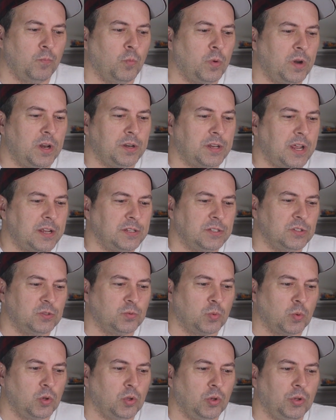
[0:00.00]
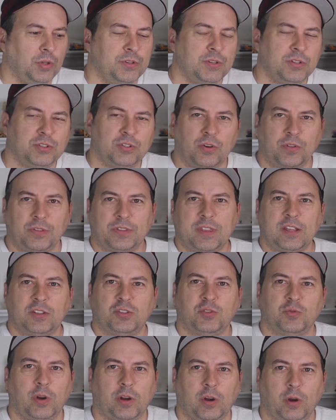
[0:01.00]
when a dice is rolled, certain
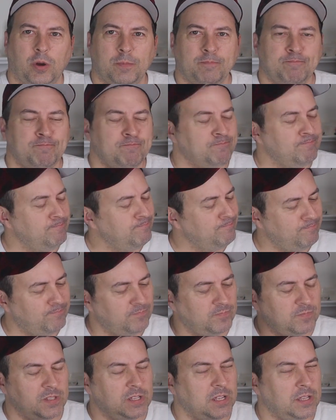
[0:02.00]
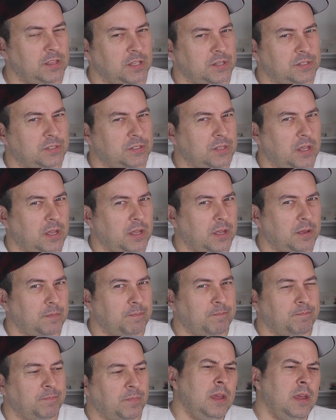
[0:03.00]
things trigger. It looks
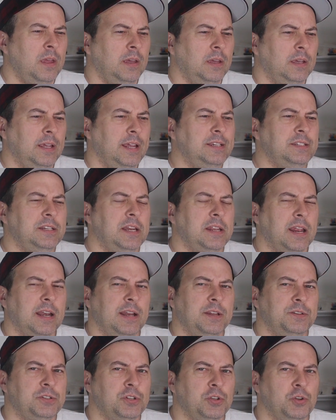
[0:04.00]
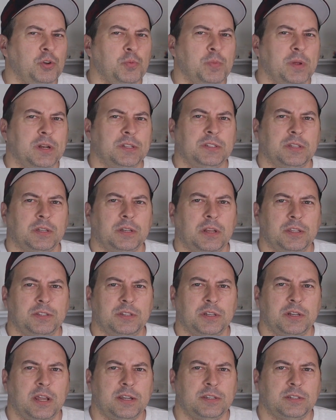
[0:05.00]
easy to get into, but it's
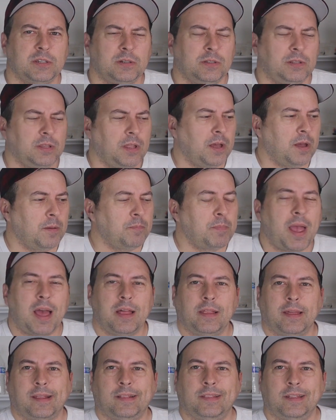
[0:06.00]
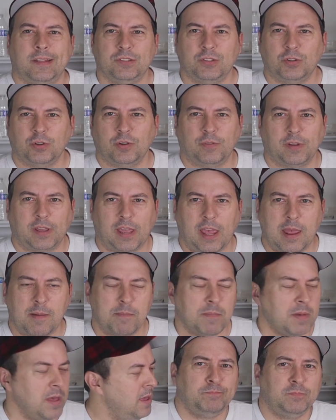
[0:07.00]
a nice little palate cleanser of a
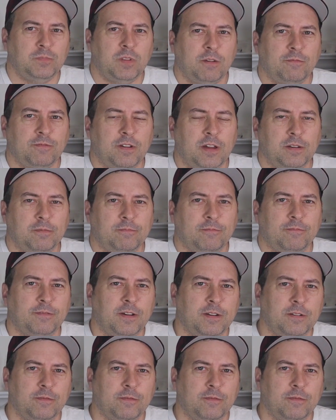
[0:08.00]
game. Fun